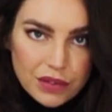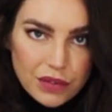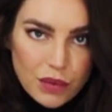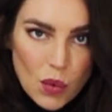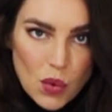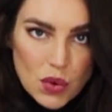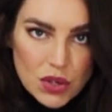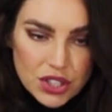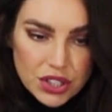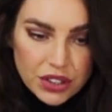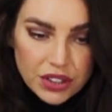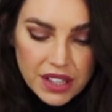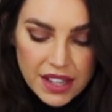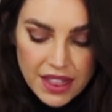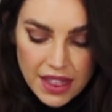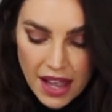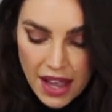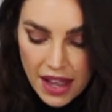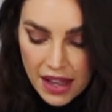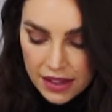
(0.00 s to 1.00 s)
of water
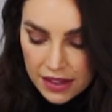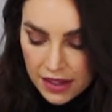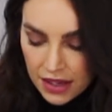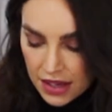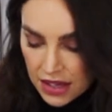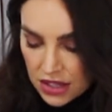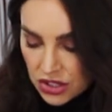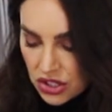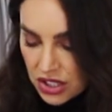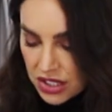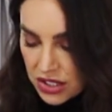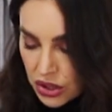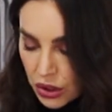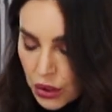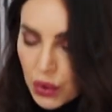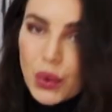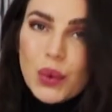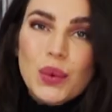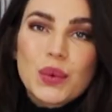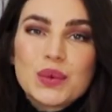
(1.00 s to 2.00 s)
in there just to
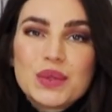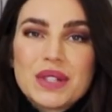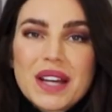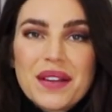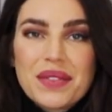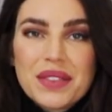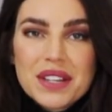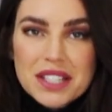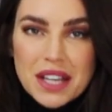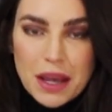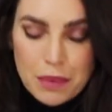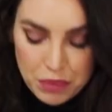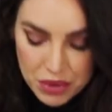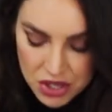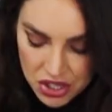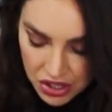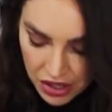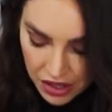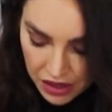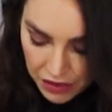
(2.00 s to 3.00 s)
cool down the
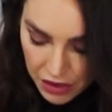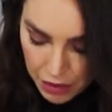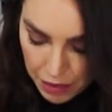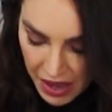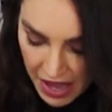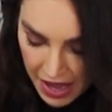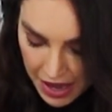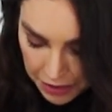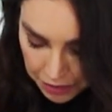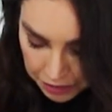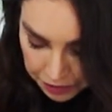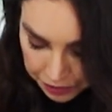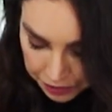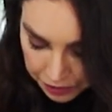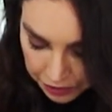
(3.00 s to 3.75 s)
temperature of the pan.